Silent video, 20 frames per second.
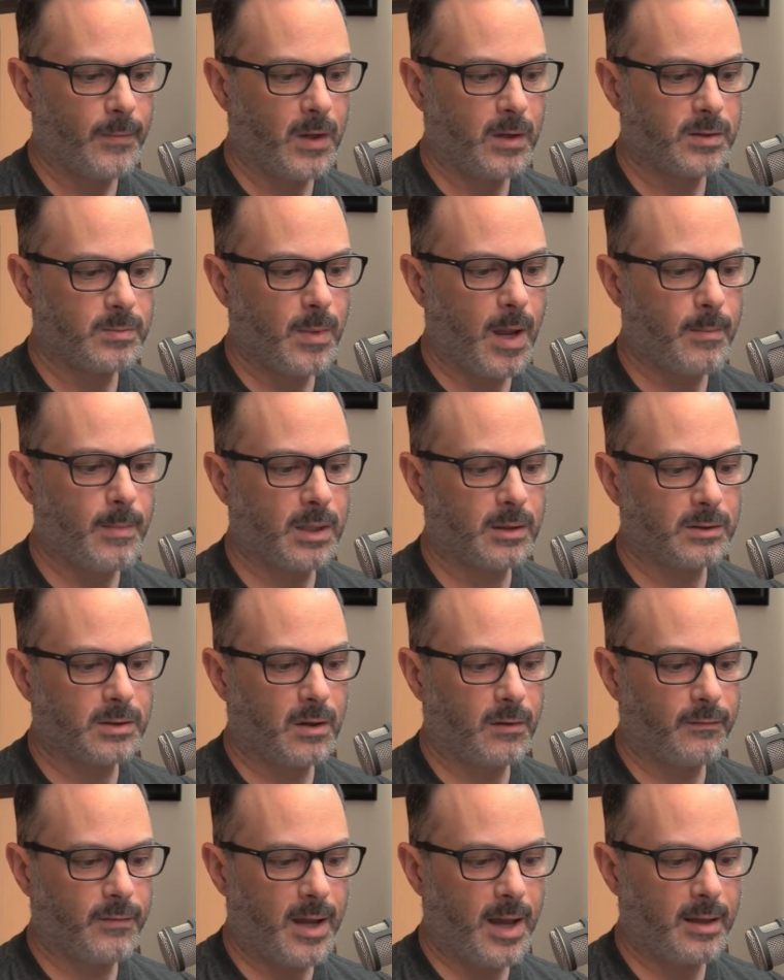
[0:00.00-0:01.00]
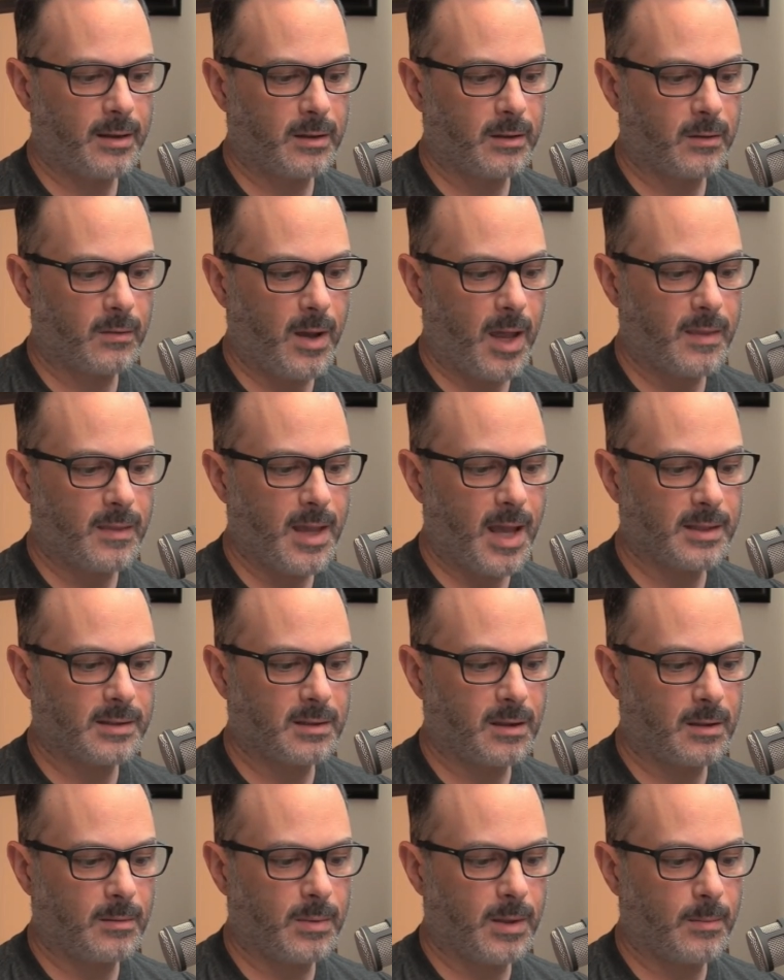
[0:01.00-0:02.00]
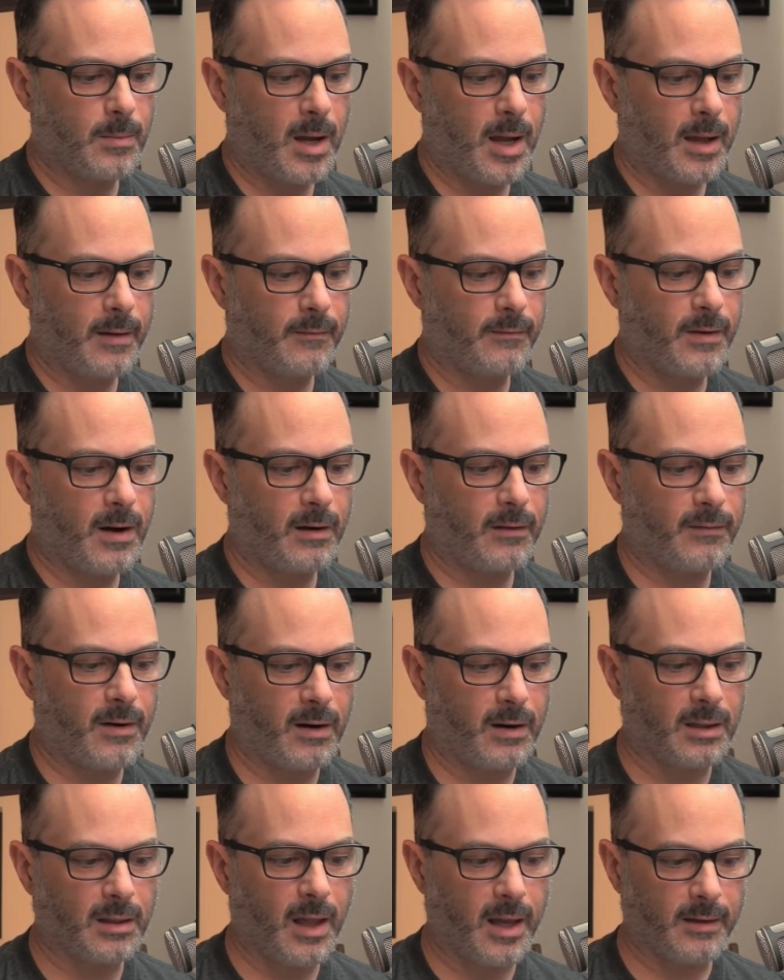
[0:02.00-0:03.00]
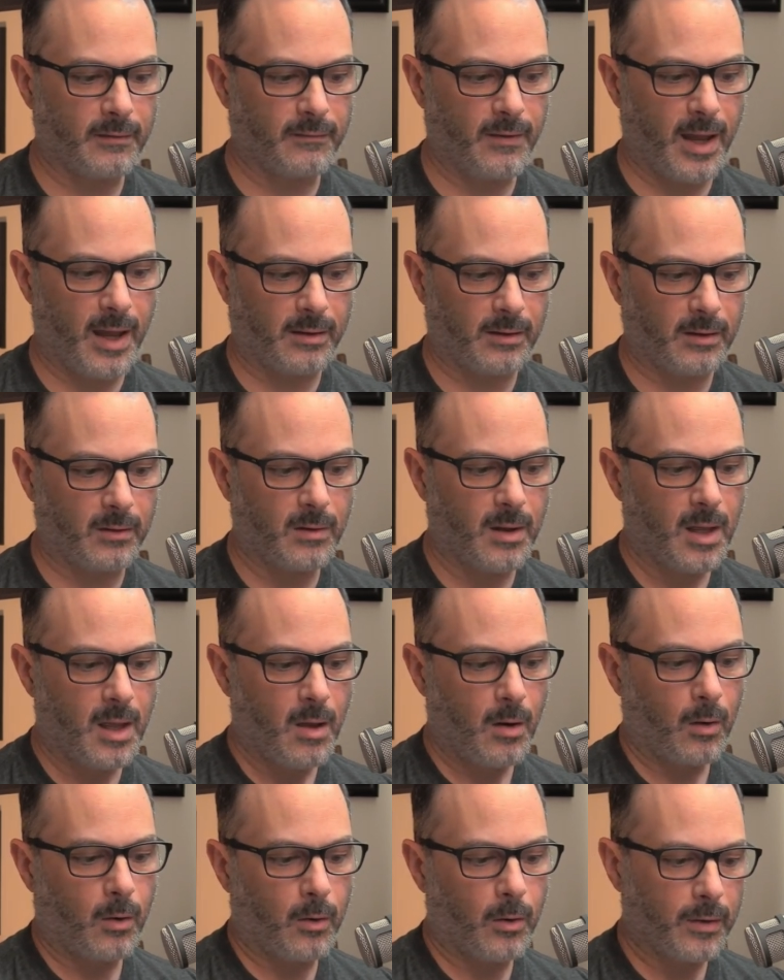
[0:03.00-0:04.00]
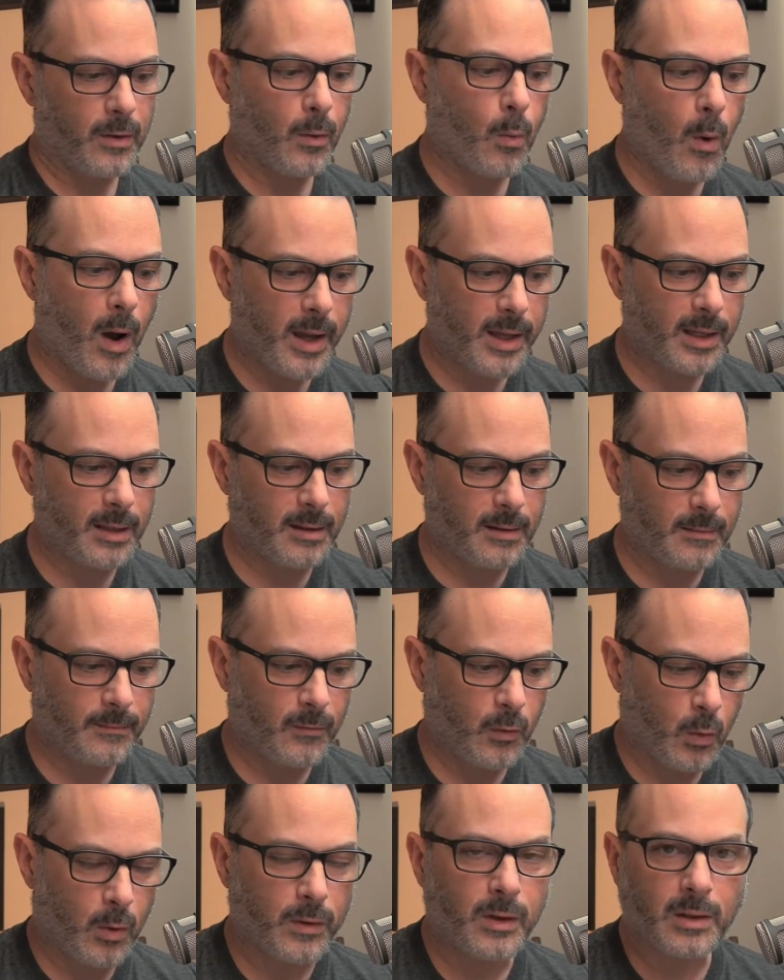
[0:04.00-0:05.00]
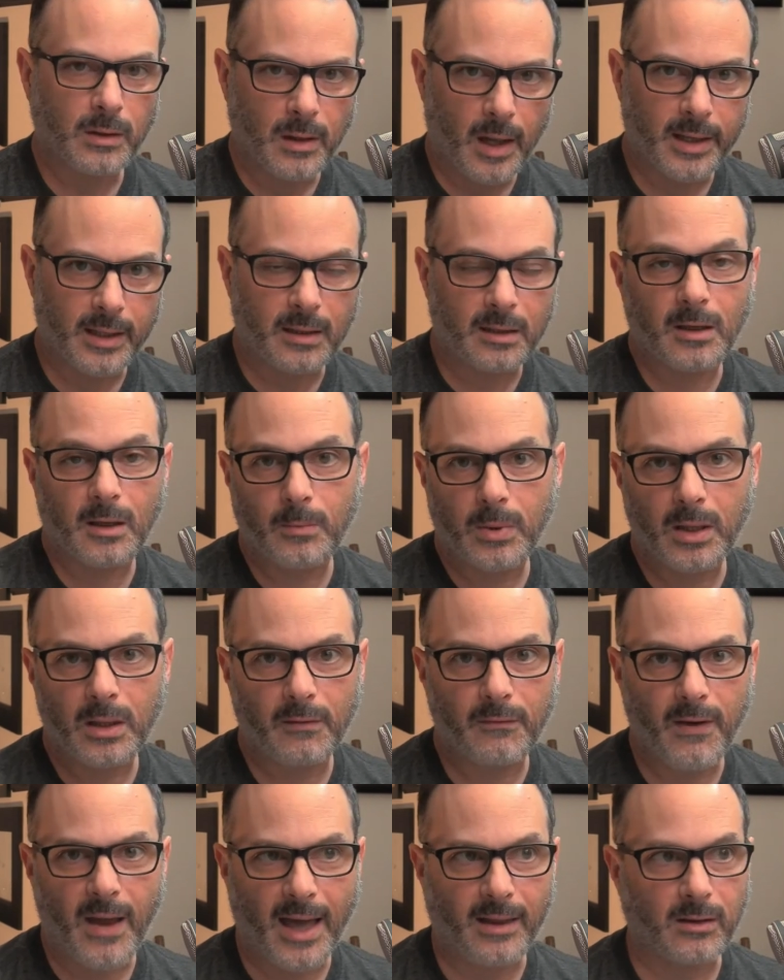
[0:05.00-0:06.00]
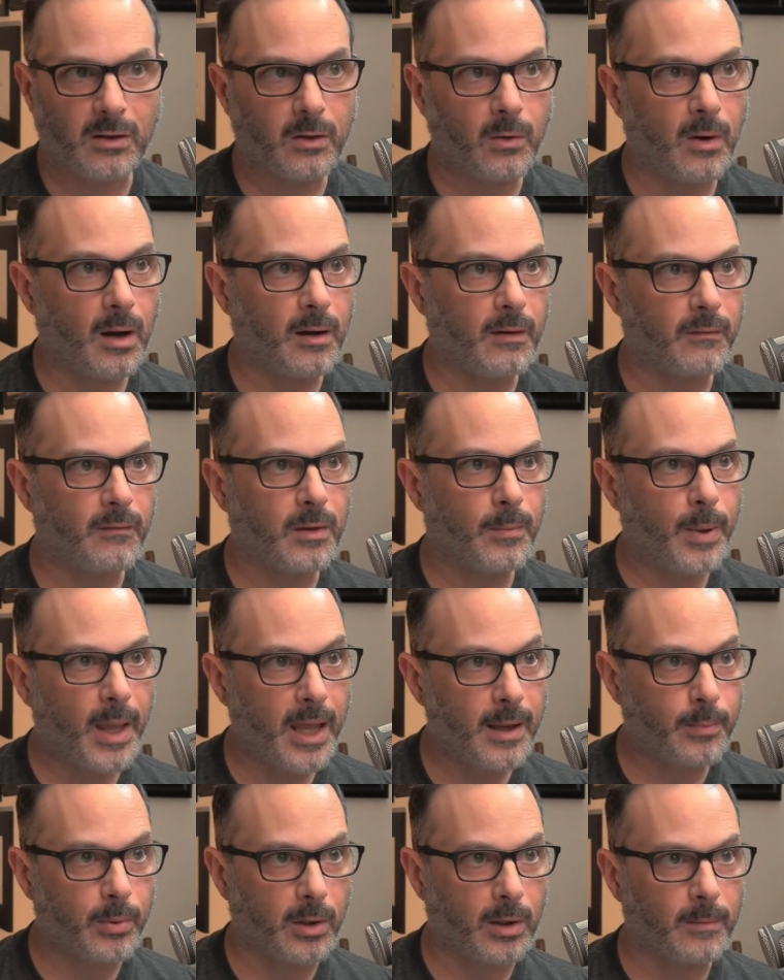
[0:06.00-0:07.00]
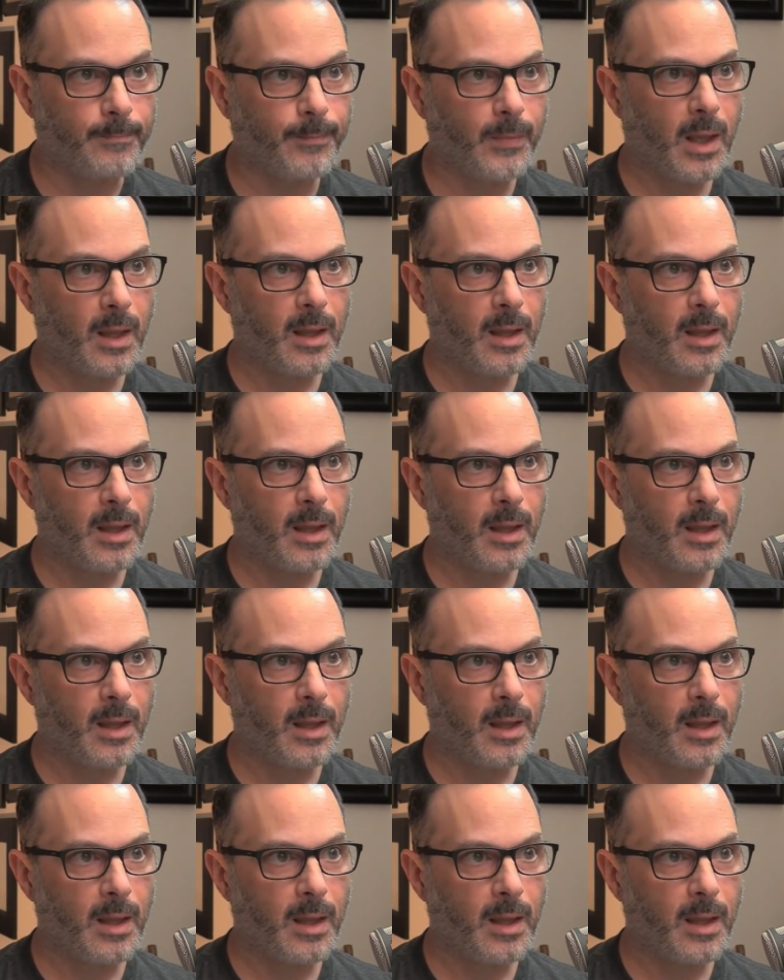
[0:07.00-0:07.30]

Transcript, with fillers: there's my middle tone value, and that's going to be my very, very light value. Or the white or the light could be the value of the paper.